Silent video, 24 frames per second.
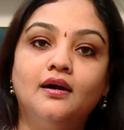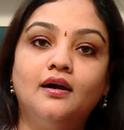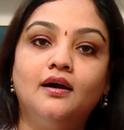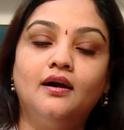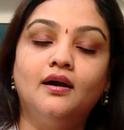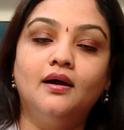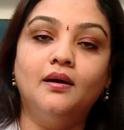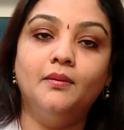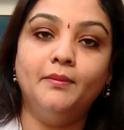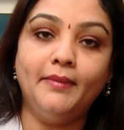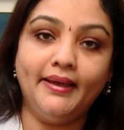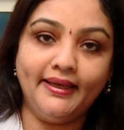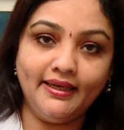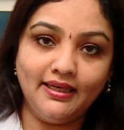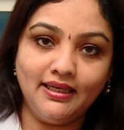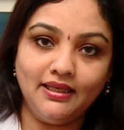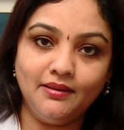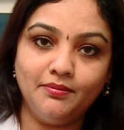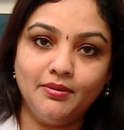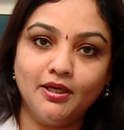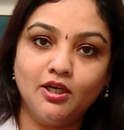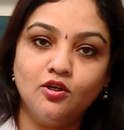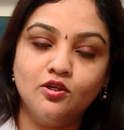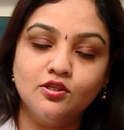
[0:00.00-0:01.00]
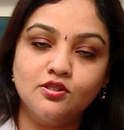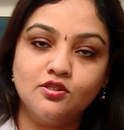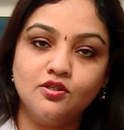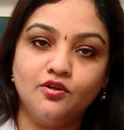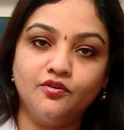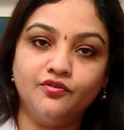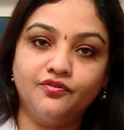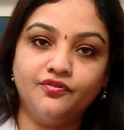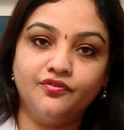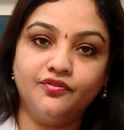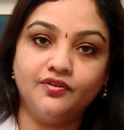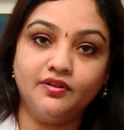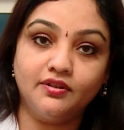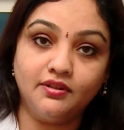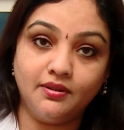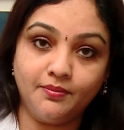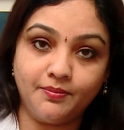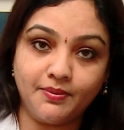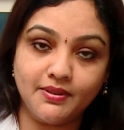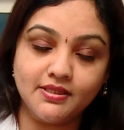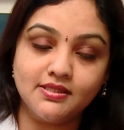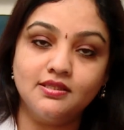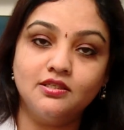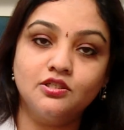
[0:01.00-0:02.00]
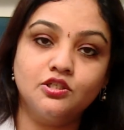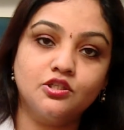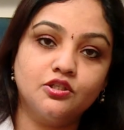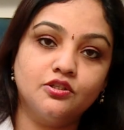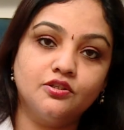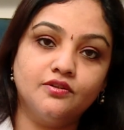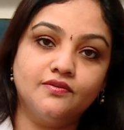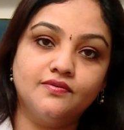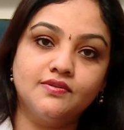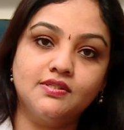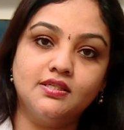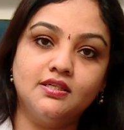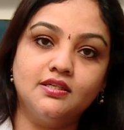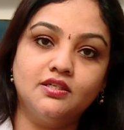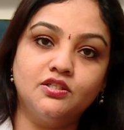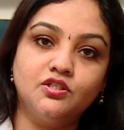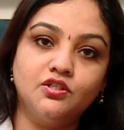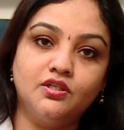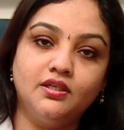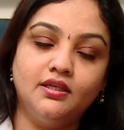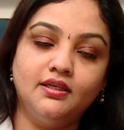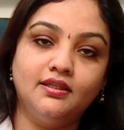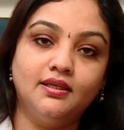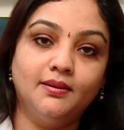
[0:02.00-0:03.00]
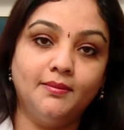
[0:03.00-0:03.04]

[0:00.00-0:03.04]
mainly because of the precision of surgery,